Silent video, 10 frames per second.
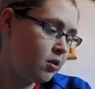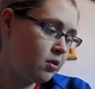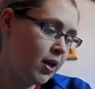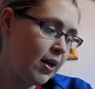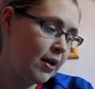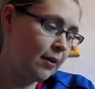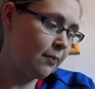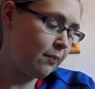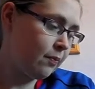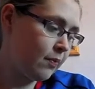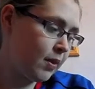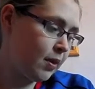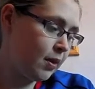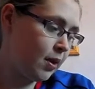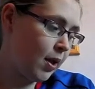so, yeah,
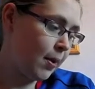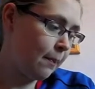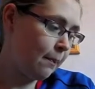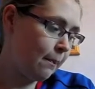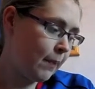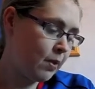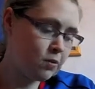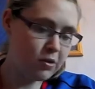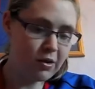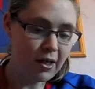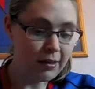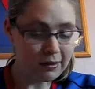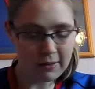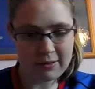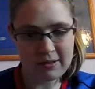it was a good day.
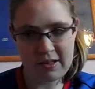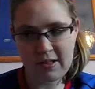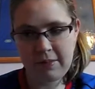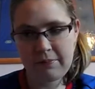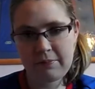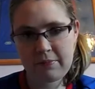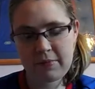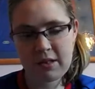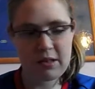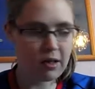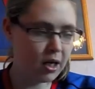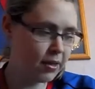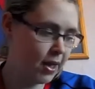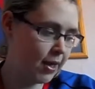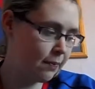
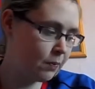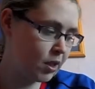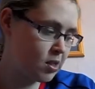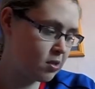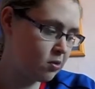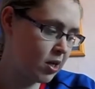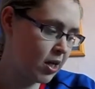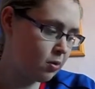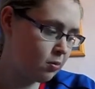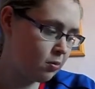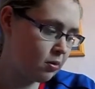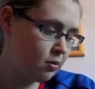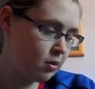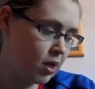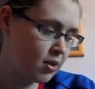And then yesterday,
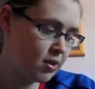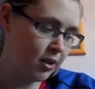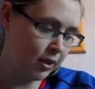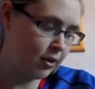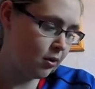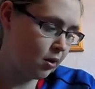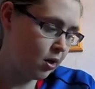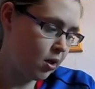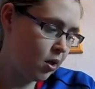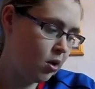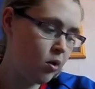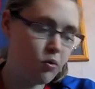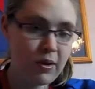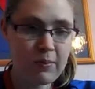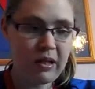last night,
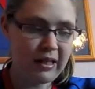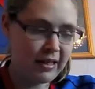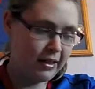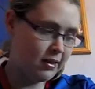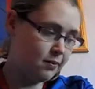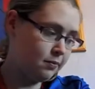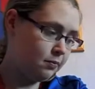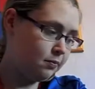we played